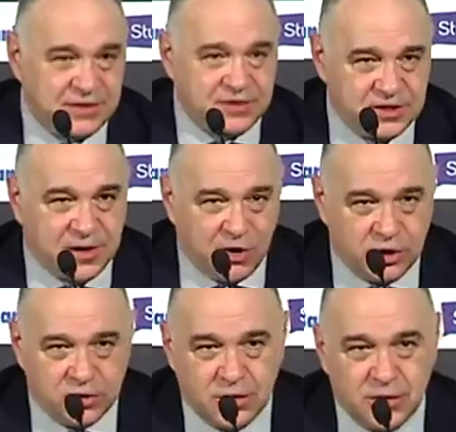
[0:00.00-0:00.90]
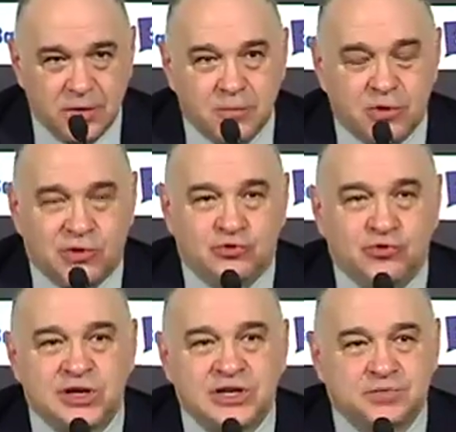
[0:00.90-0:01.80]
This happened to me. This is how
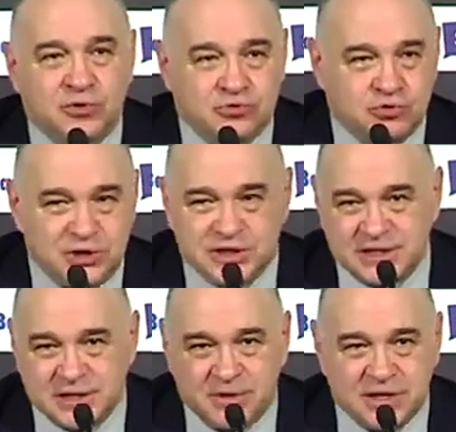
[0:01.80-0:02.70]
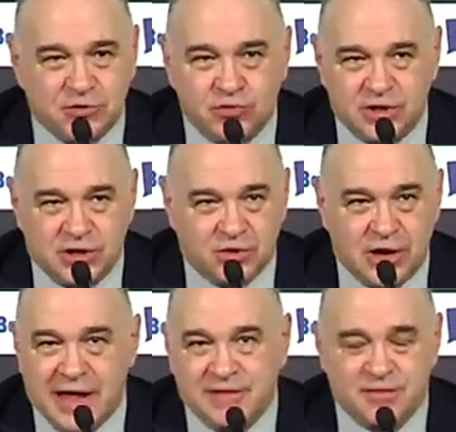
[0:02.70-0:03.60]
decisive action. But when
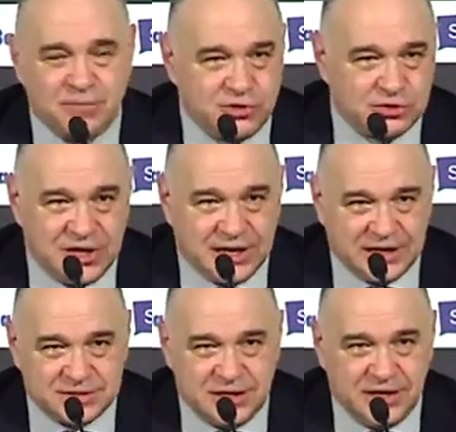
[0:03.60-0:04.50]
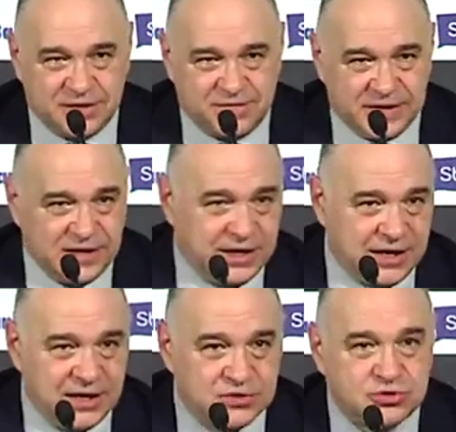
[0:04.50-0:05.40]
you're in the bonus and you're
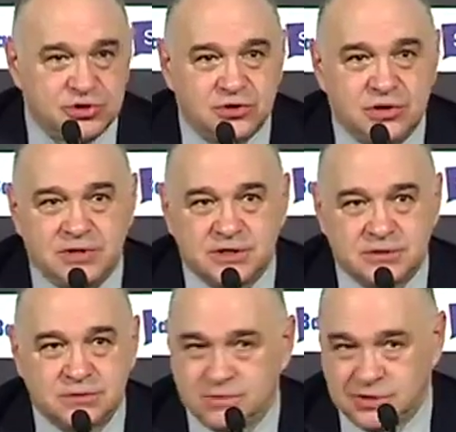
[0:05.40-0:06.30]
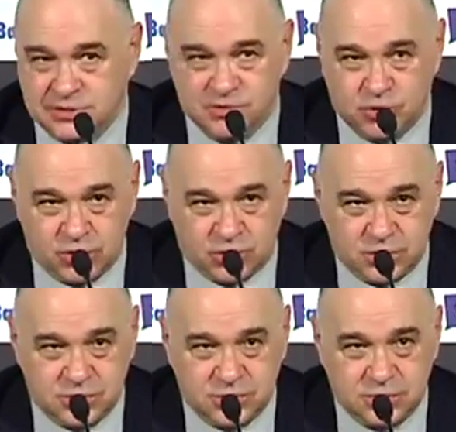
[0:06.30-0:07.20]
pressing
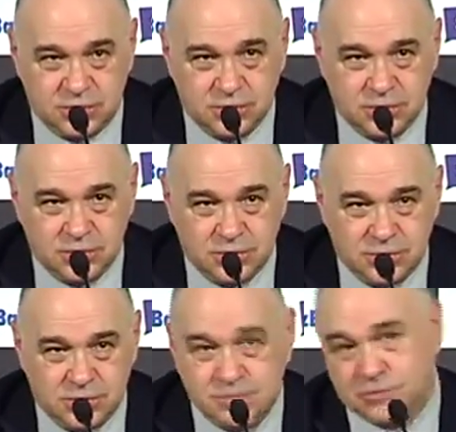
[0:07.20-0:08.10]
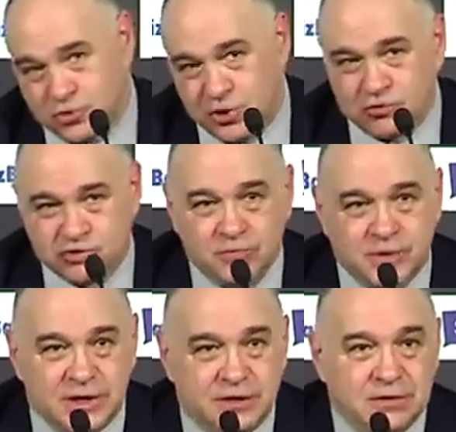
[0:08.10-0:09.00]
a guy and you
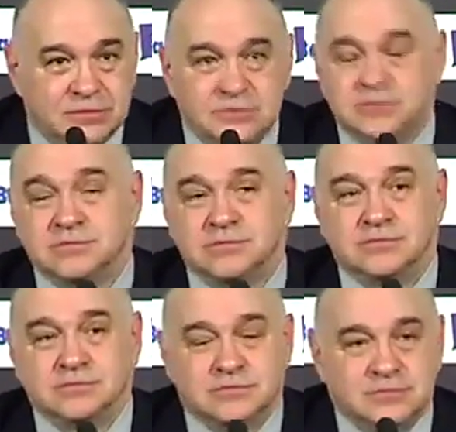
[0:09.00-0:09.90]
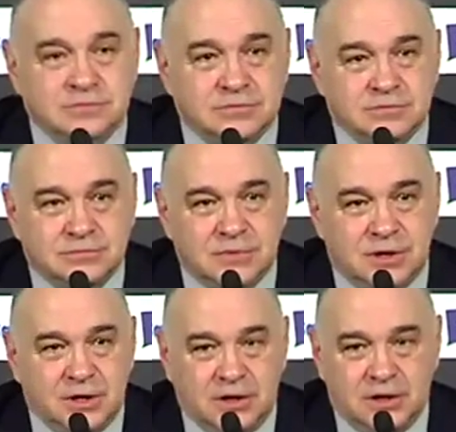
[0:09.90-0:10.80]
concede a
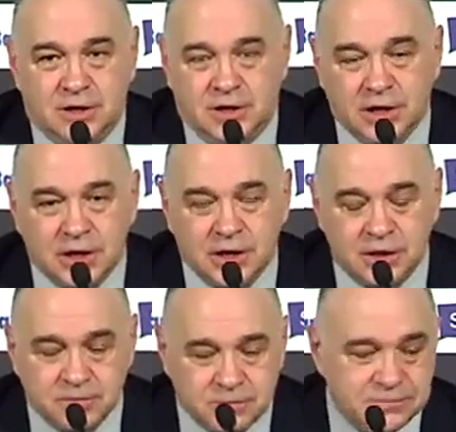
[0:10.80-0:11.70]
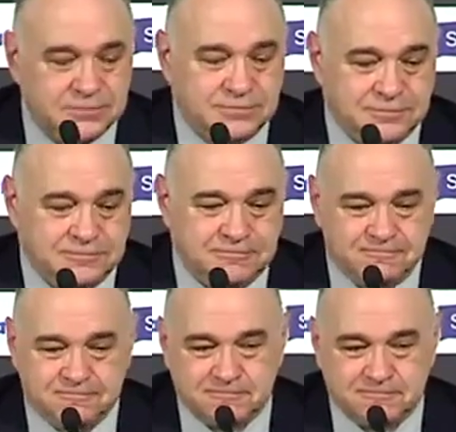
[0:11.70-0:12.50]
foul, and that's two free